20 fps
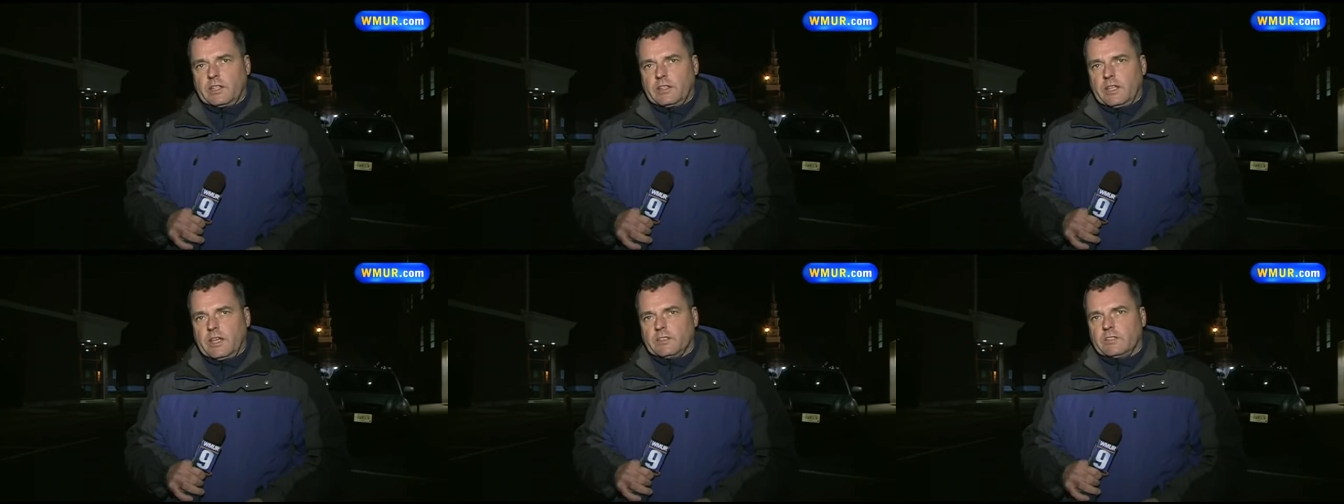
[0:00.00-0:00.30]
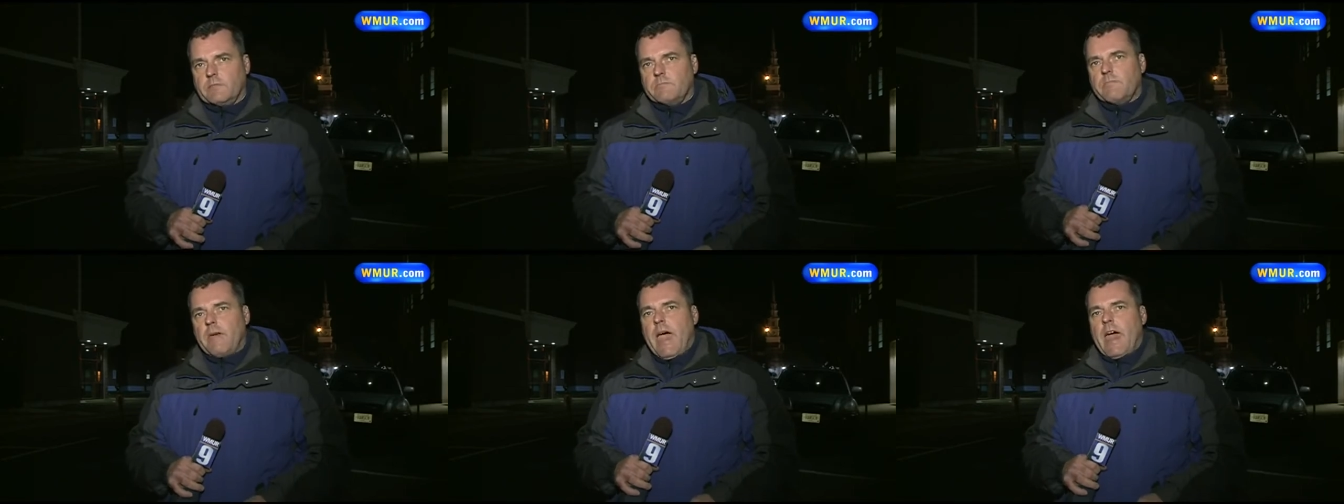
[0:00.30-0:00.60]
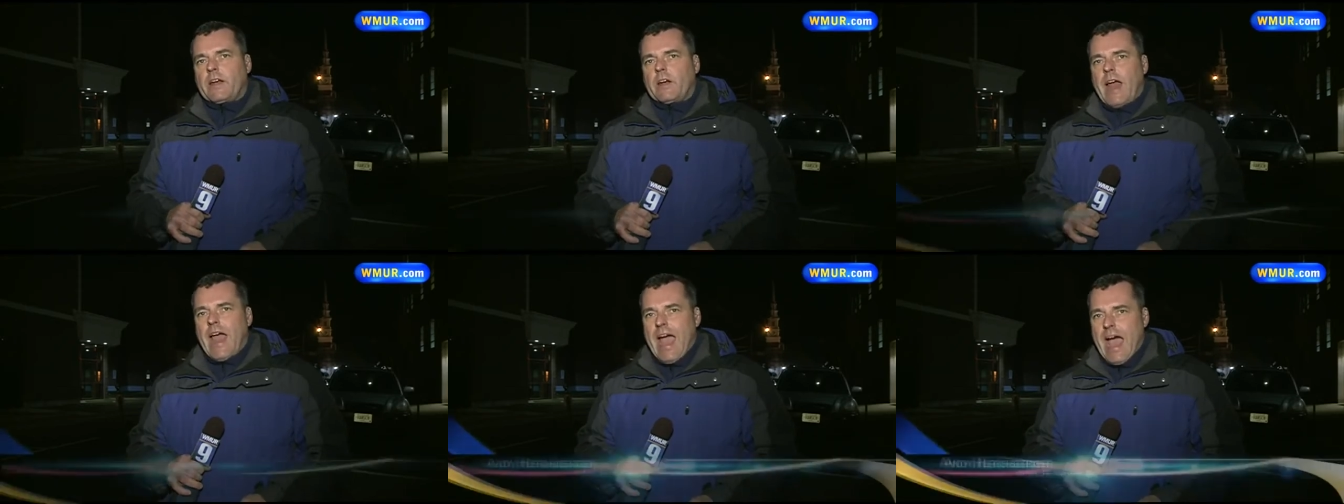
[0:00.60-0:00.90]
it doesn't
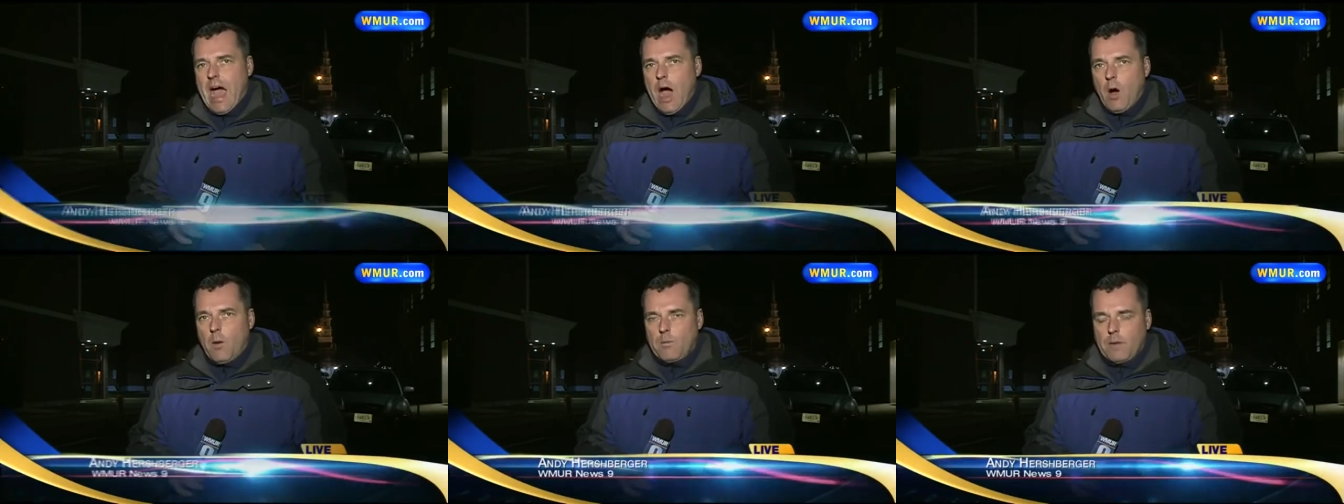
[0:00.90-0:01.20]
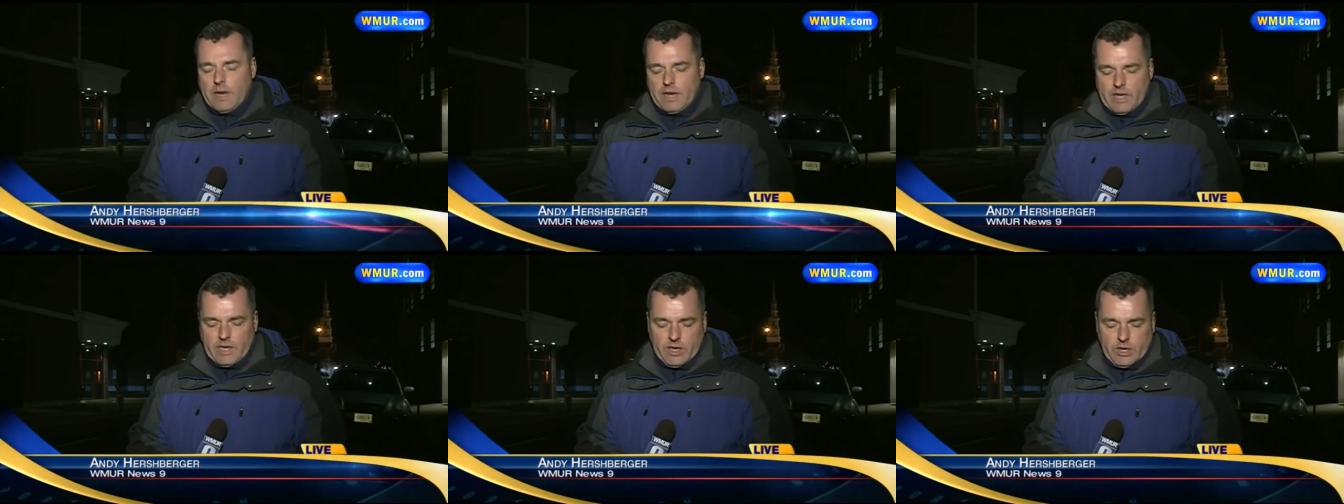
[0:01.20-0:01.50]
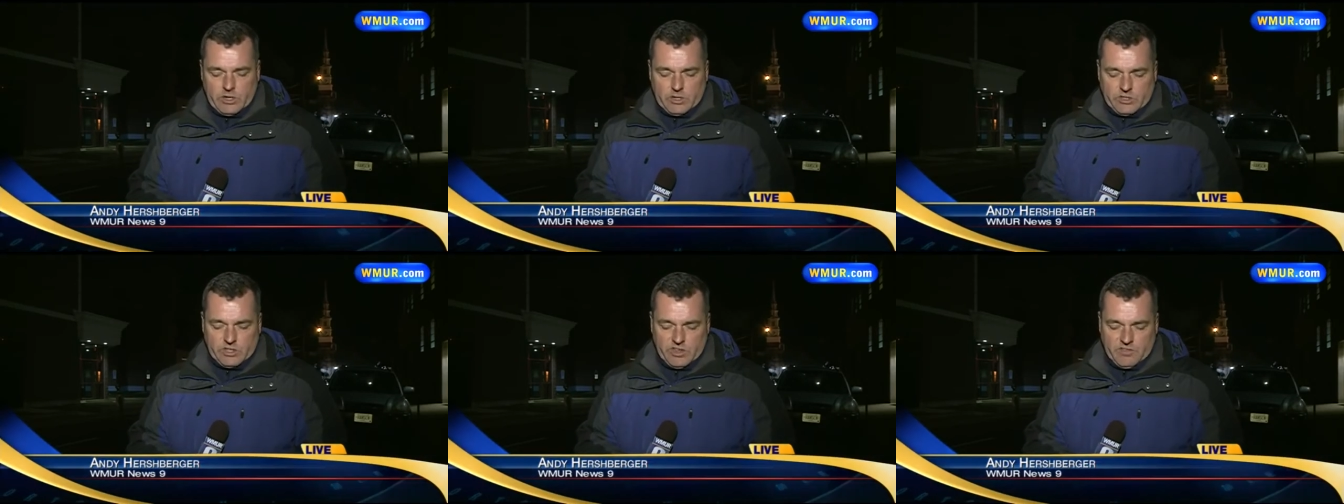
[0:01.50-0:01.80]
matter how many
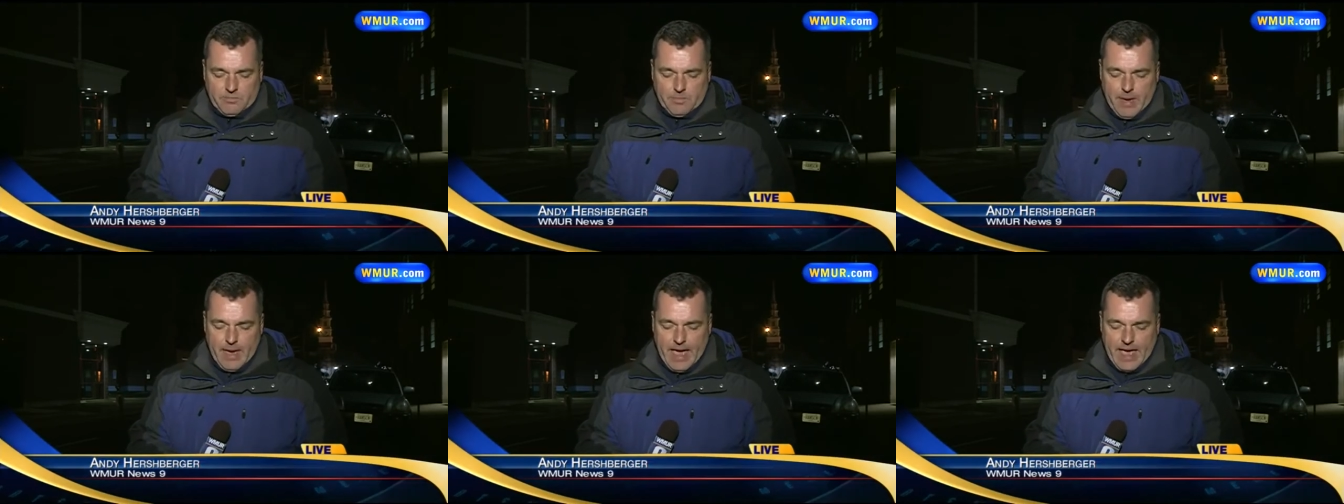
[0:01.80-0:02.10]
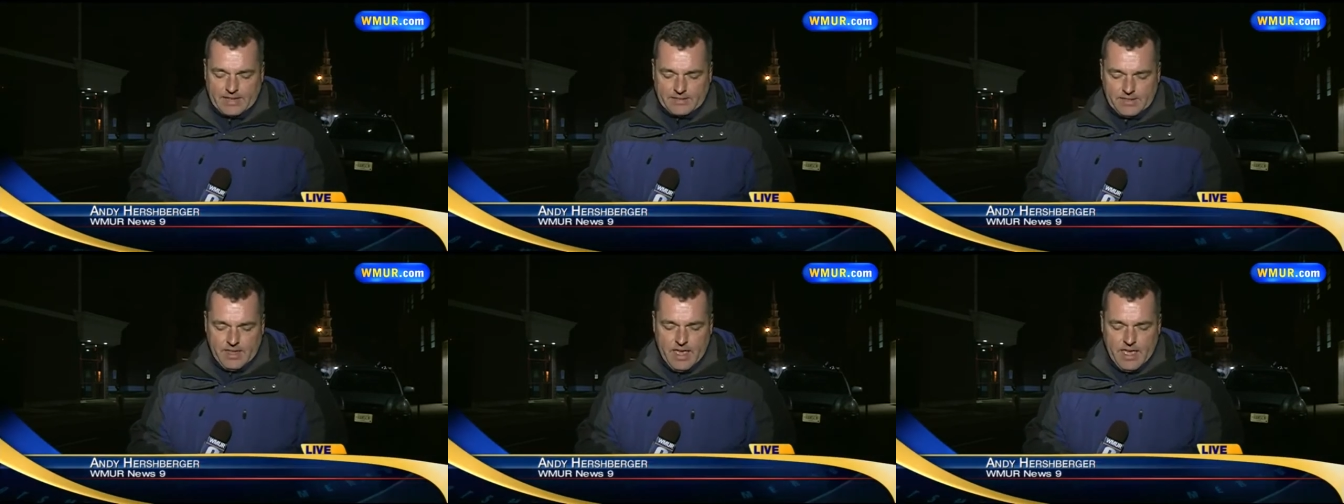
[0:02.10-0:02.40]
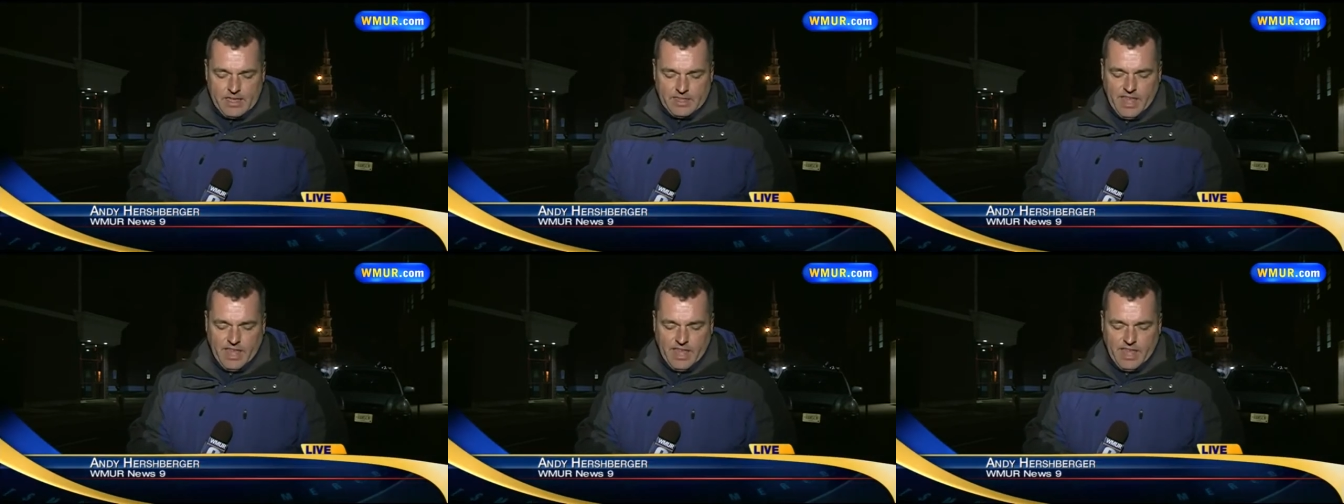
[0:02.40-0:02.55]
years have passed.